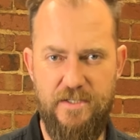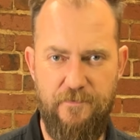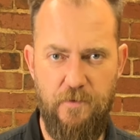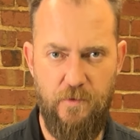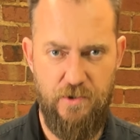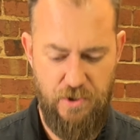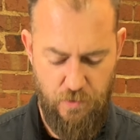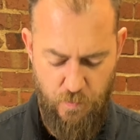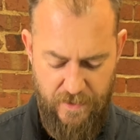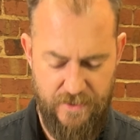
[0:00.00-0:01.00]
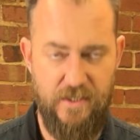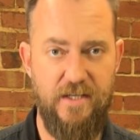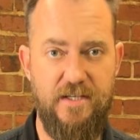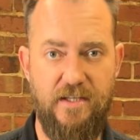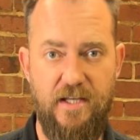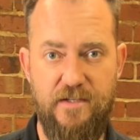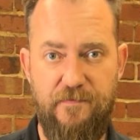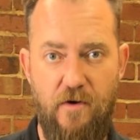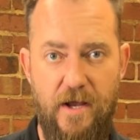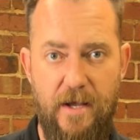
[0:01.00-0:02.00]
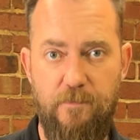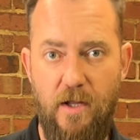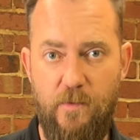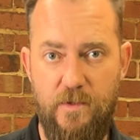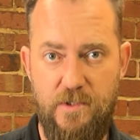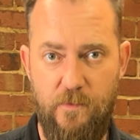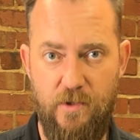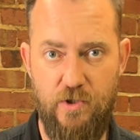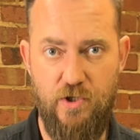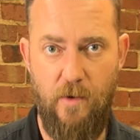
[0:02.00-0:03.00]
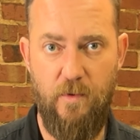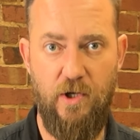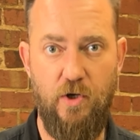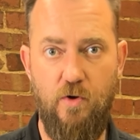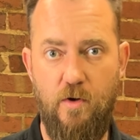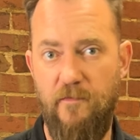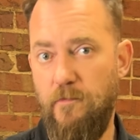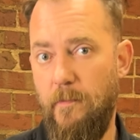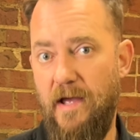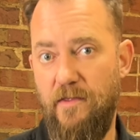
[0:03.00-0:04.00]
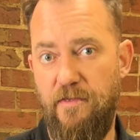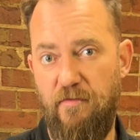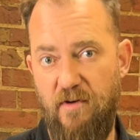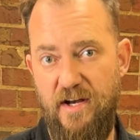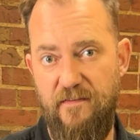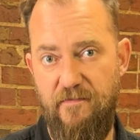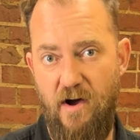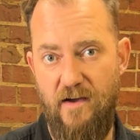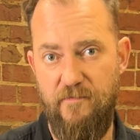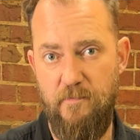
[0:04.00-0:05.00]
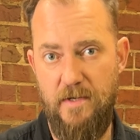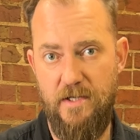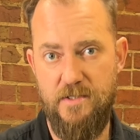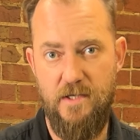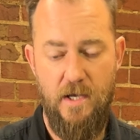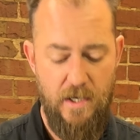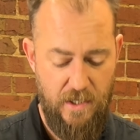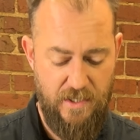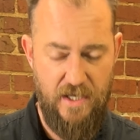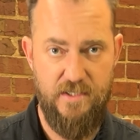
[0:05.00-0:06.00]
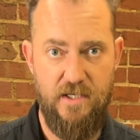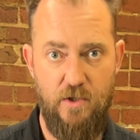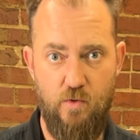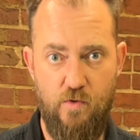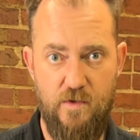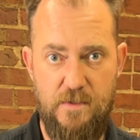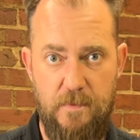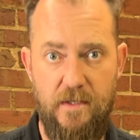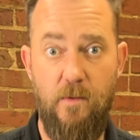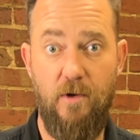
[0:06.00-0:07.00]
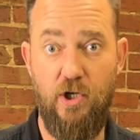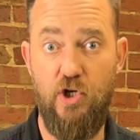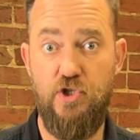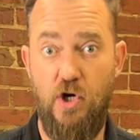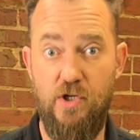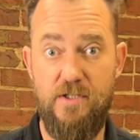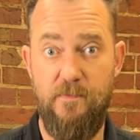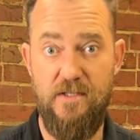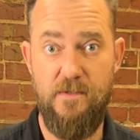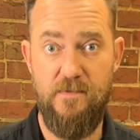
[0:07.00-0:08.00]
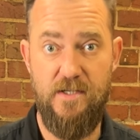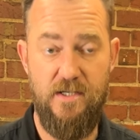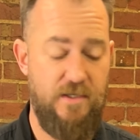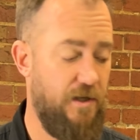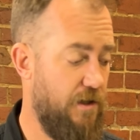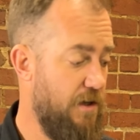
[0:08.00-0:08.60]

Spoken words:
a few of the chilled wings. Let's get these fried up like we do in the shop. We're gonna cook them for about 3 to 5 minutes, get that skin all crispy, and then we're gonna toss them in some seasoning.